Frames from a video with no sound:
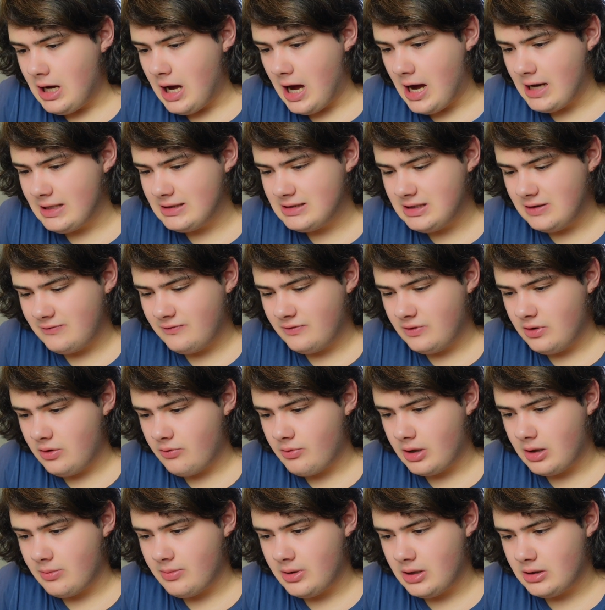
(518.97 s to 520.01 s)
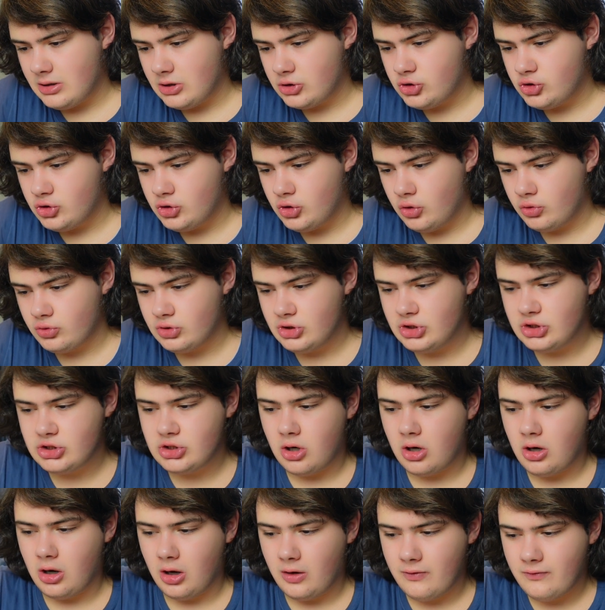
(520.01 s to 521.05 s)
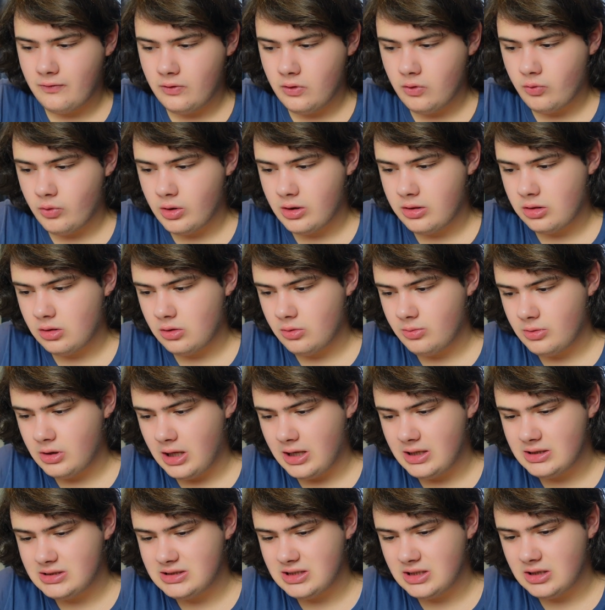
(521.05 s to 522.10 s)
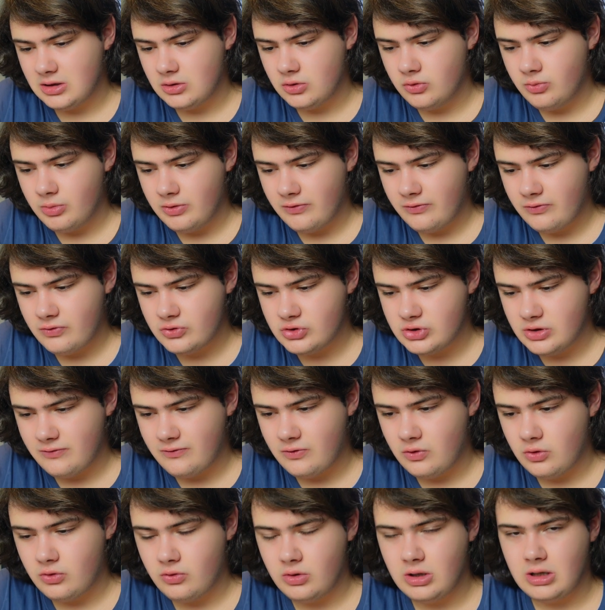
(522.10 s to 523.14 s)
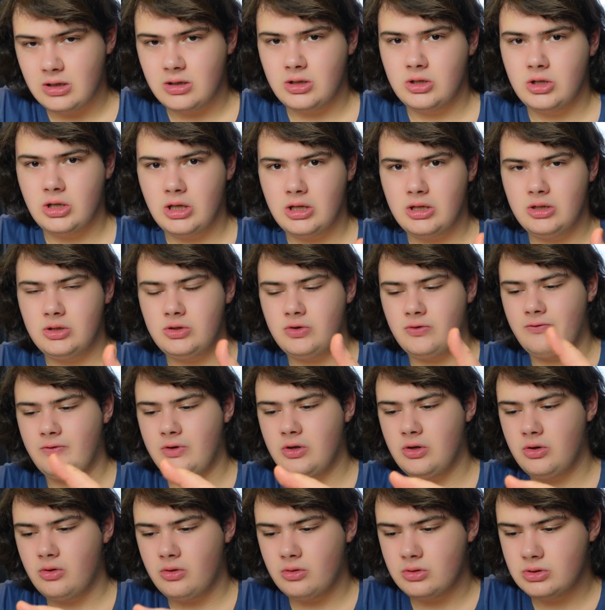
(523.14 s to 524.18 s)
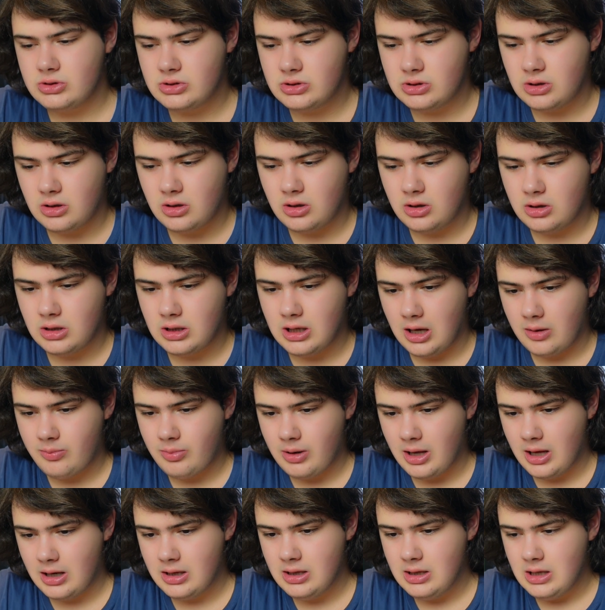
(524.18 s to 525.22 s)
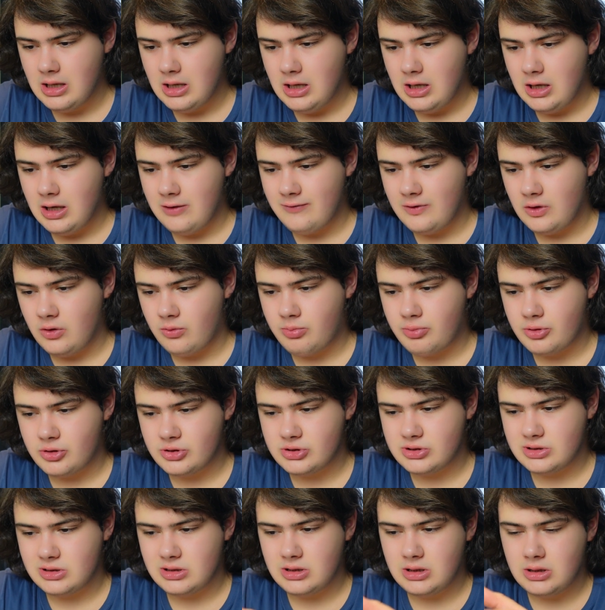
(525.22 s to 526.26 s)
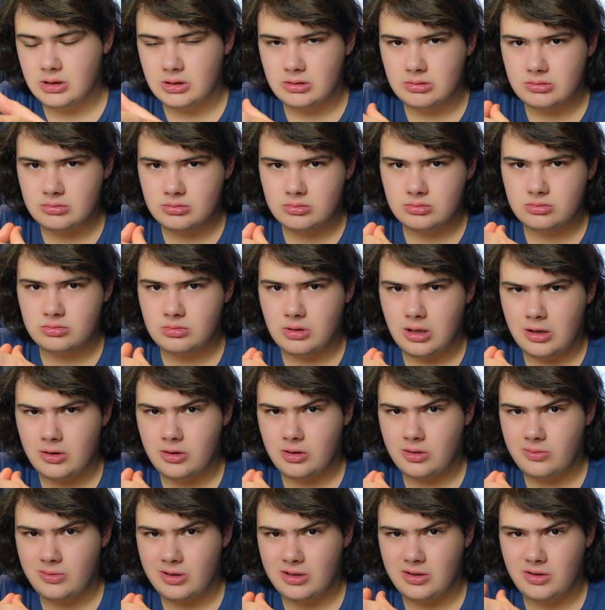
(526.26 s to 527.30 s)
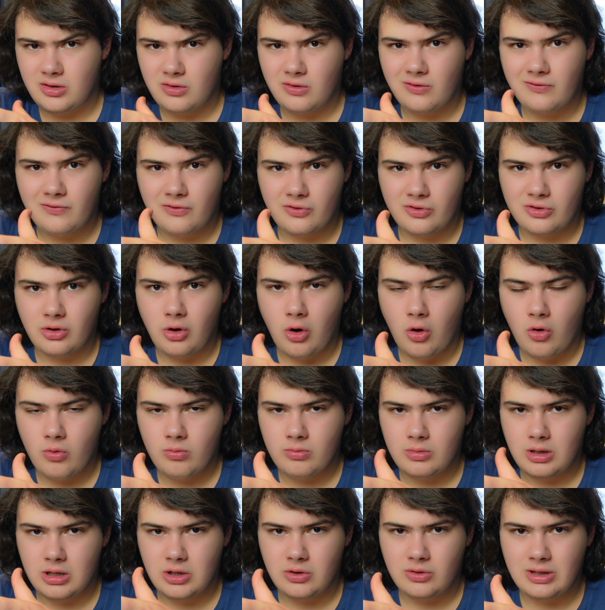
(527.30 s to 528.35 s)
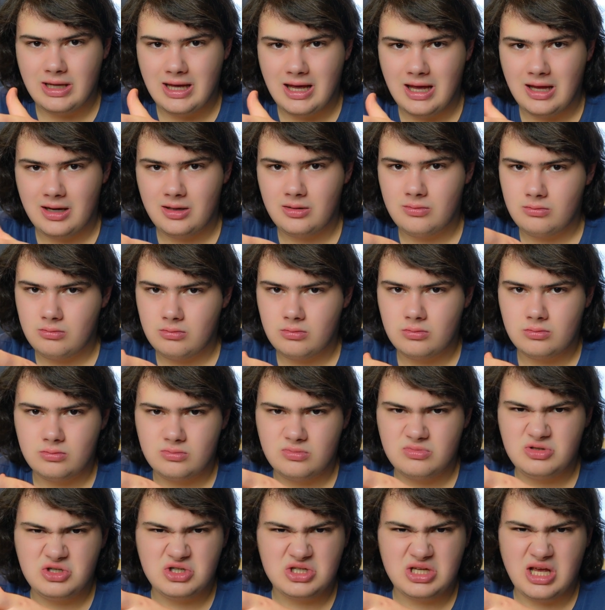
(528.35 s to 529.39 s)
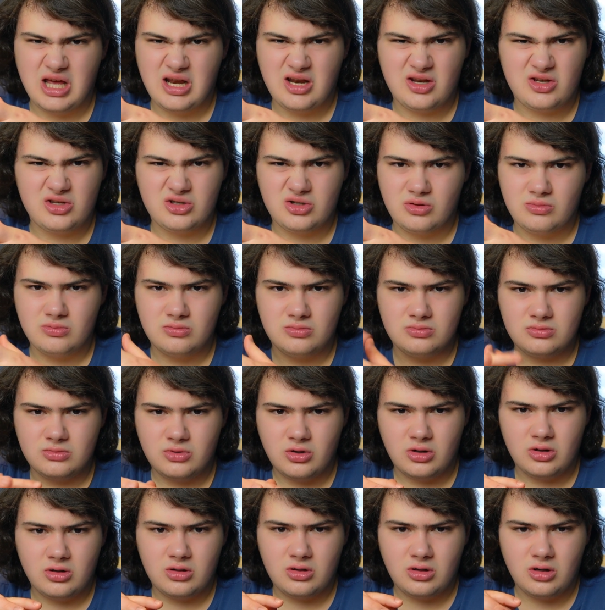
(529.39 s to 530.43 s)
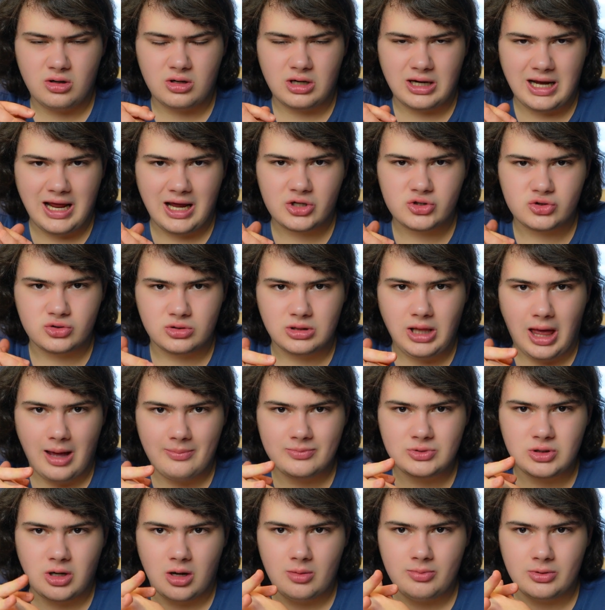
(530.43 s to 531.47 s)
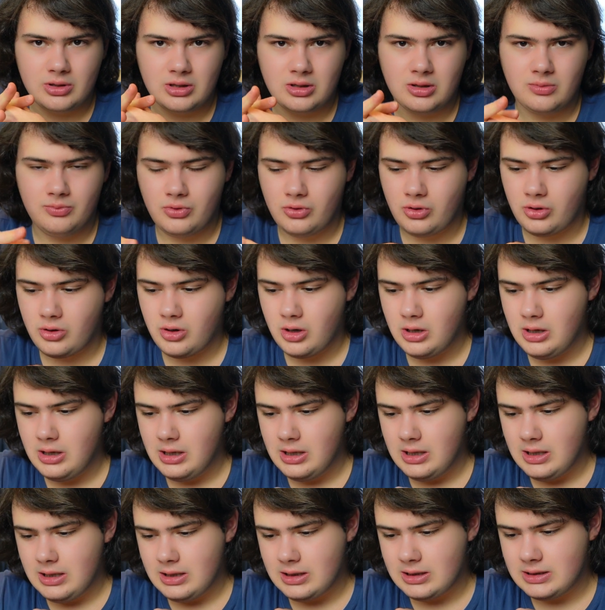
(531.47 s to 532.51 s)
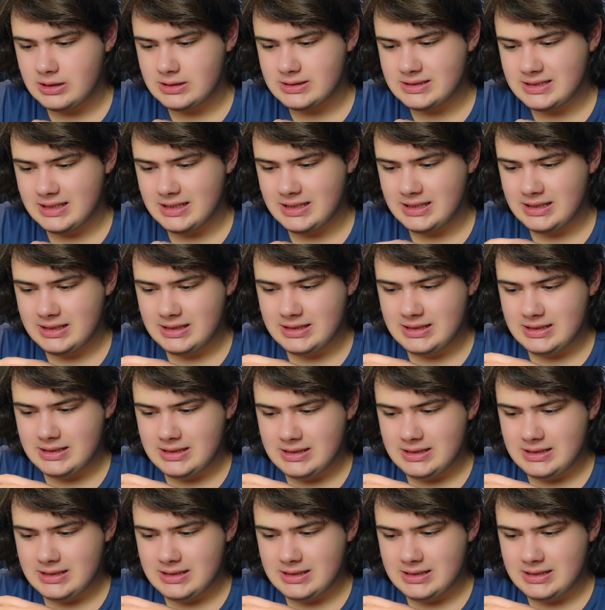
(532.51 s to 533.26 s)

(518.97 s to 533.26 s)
I definitely recommend that you don't start off with Loom, editing LumaFusion if you're gonna edit your videos on an iPad. Even though personally, I recommend you know if you're at home and you can, just edit them on uh, on an actual laptop on a computer, because uh,